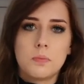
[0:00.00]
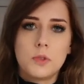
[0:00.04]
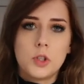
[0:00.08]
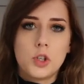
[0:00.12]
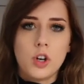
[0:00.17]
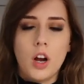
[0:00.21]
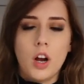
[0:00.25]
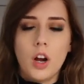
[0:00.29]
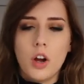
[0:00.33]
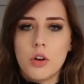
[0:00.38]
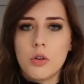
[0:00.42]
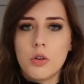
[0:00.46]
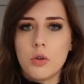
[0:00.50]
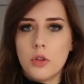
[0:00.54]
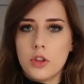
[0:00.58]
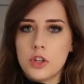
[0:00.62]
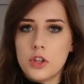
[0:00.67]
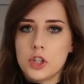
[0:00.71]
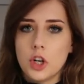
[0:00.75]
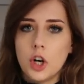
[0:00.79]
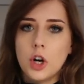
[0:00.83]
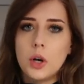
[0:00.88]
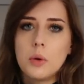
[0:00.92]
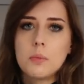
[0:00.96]
try on all the
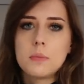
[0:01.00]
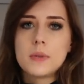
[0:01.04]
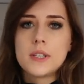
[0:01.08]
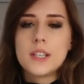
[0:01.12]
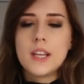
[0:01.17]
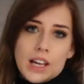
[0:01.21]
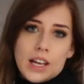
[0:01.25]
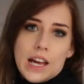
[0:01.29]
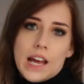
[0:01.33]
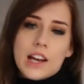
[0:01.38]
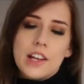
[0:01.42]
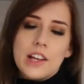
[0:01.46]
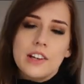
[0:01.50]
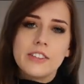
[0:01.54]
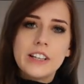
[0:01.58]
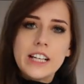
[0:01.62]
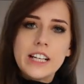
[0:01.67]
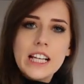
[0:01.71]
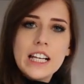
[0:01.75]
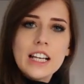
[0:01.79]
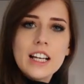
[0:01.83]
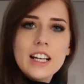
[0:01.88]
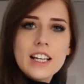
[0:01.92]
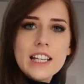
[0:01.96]
tops, and I
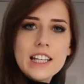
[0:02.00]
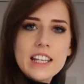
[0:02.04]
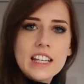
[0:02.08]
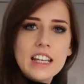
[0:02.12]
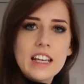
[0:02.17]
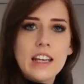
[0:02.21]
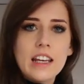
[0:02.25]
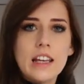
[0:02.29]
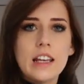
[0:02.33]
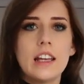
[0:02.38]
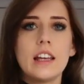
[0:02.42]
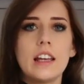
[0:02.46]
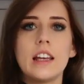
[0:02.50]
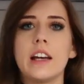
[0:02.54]
really like it.